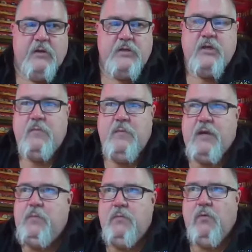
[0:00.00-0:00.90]
and it's going to
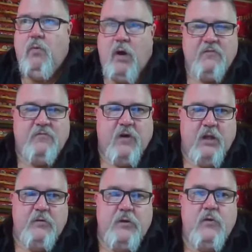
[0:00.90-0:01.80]
make people want to
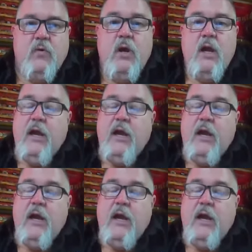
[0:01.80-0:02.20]
follow you.